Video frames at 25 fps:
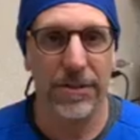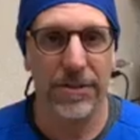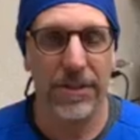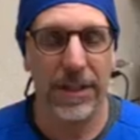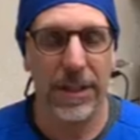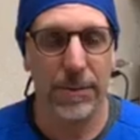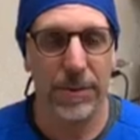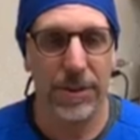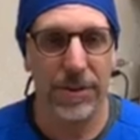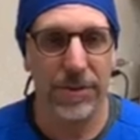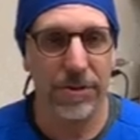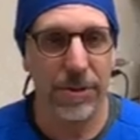they
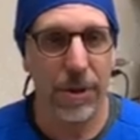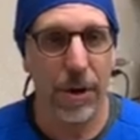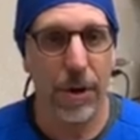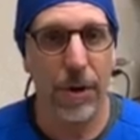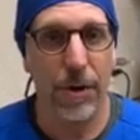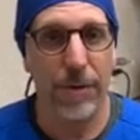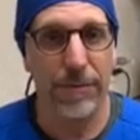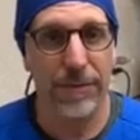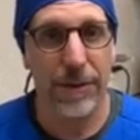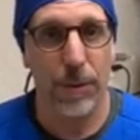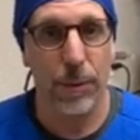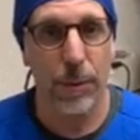were so
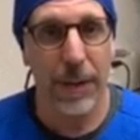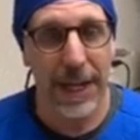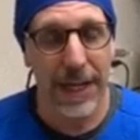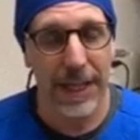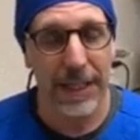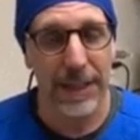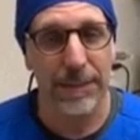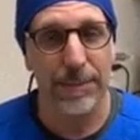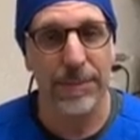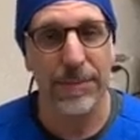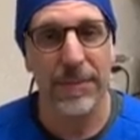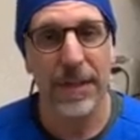
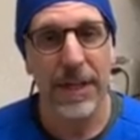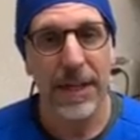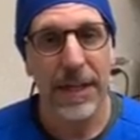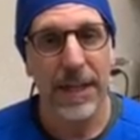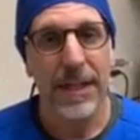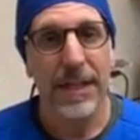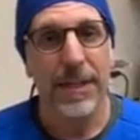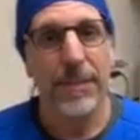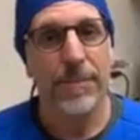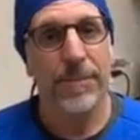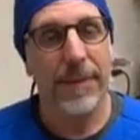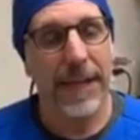overwhelmed,
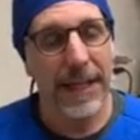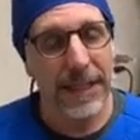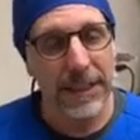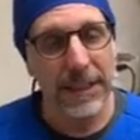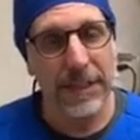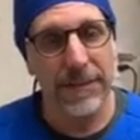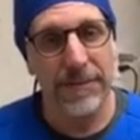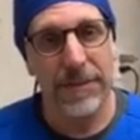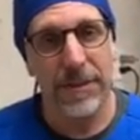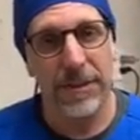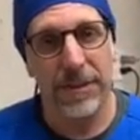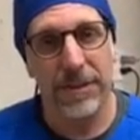many
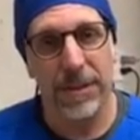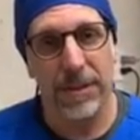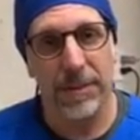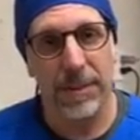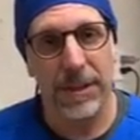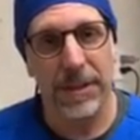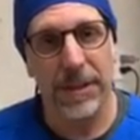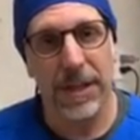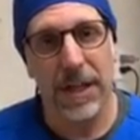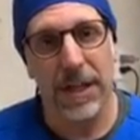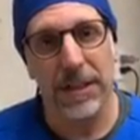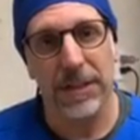of the
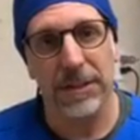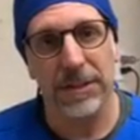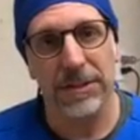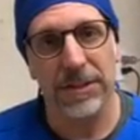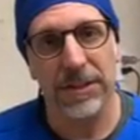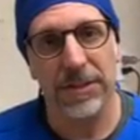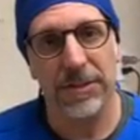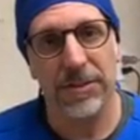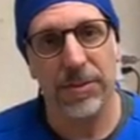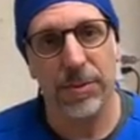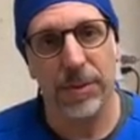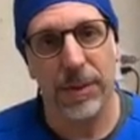
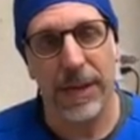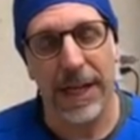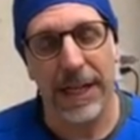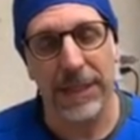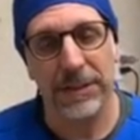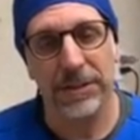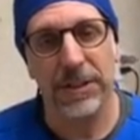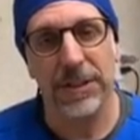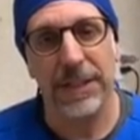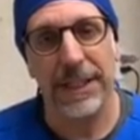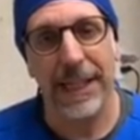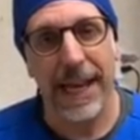dermatologists were
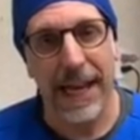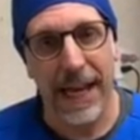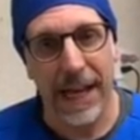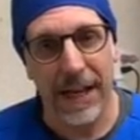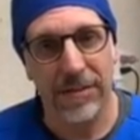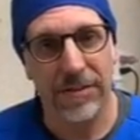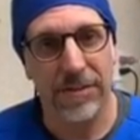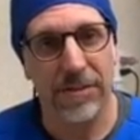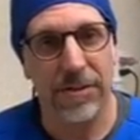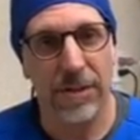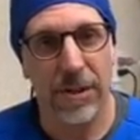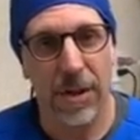actually
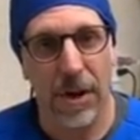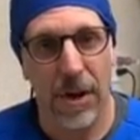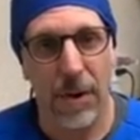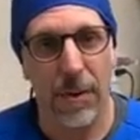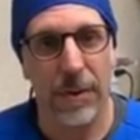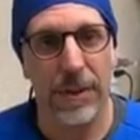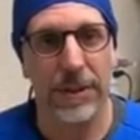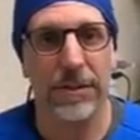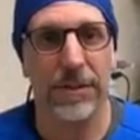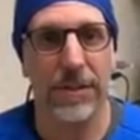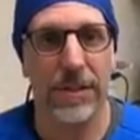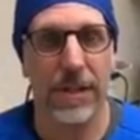asked to go
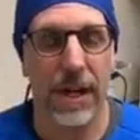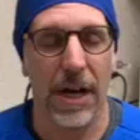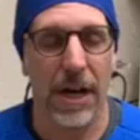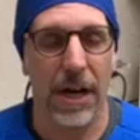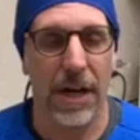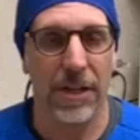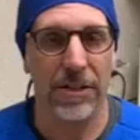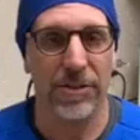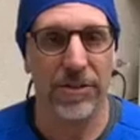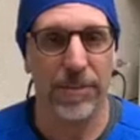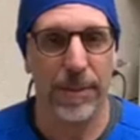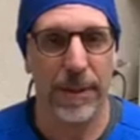into the
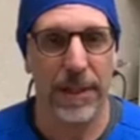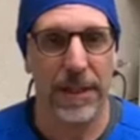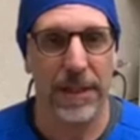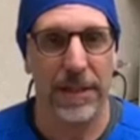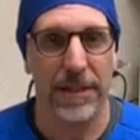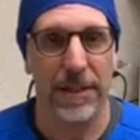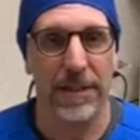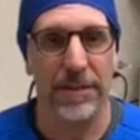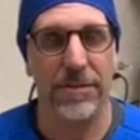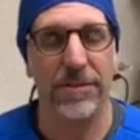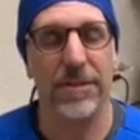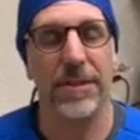
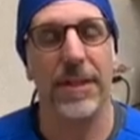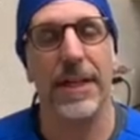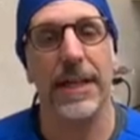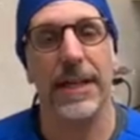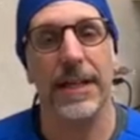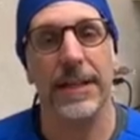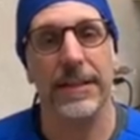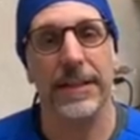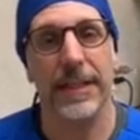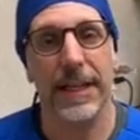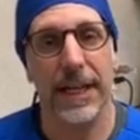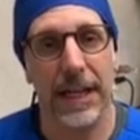hospitals
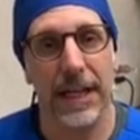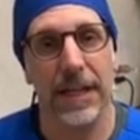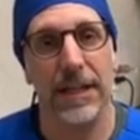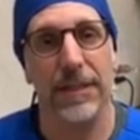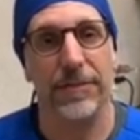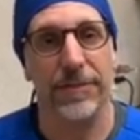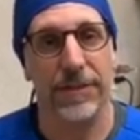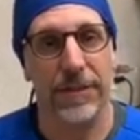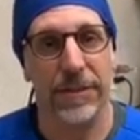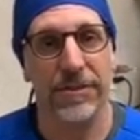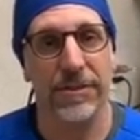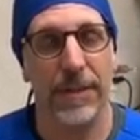and care
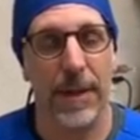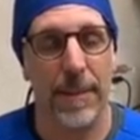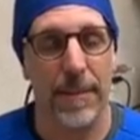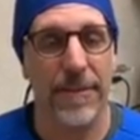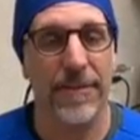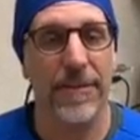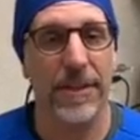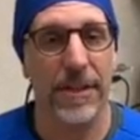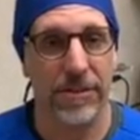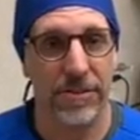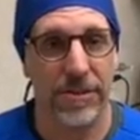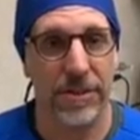for some
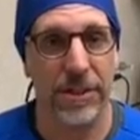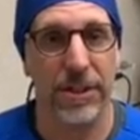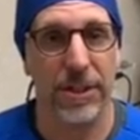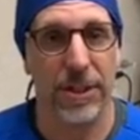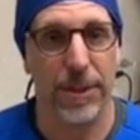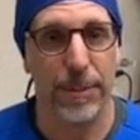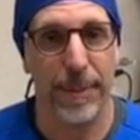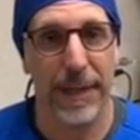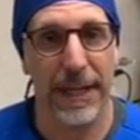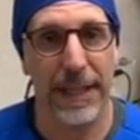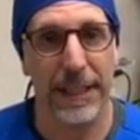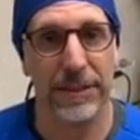of the sicker
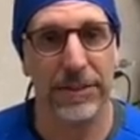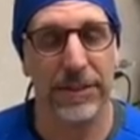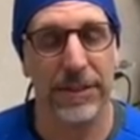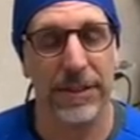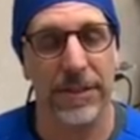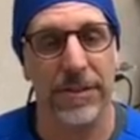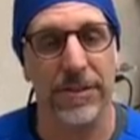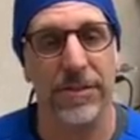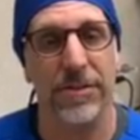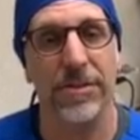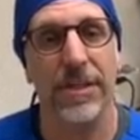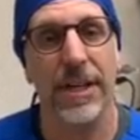
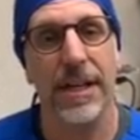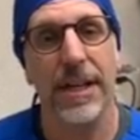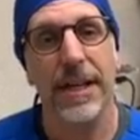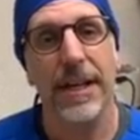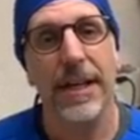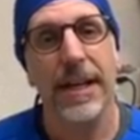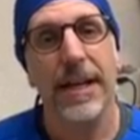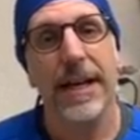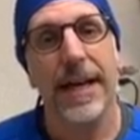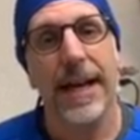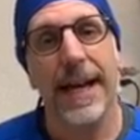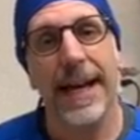patients.
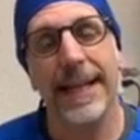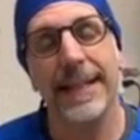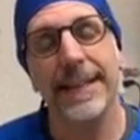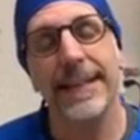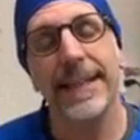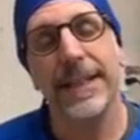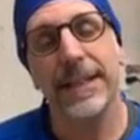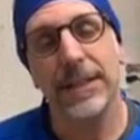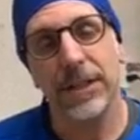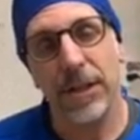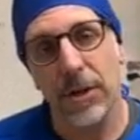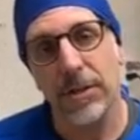And
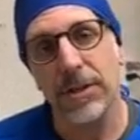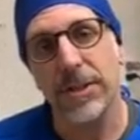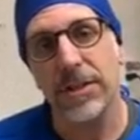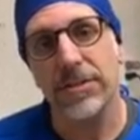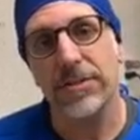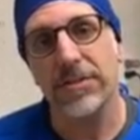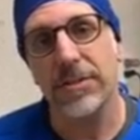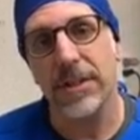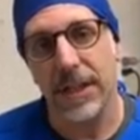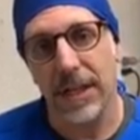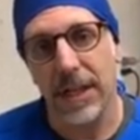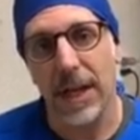they
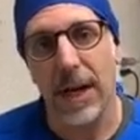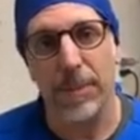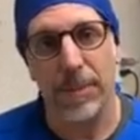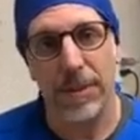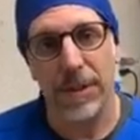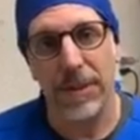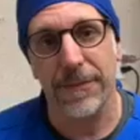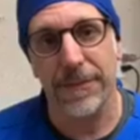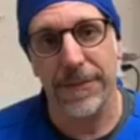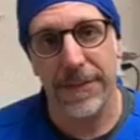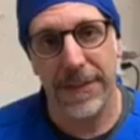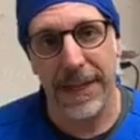noticed a
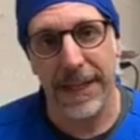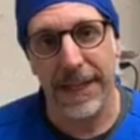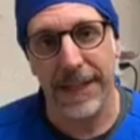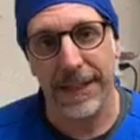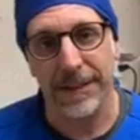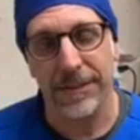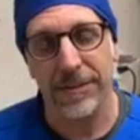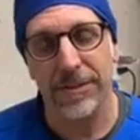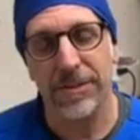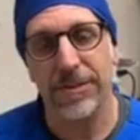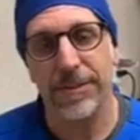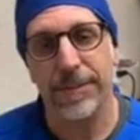couple of
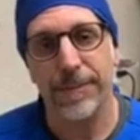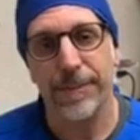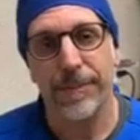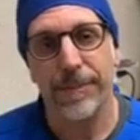things.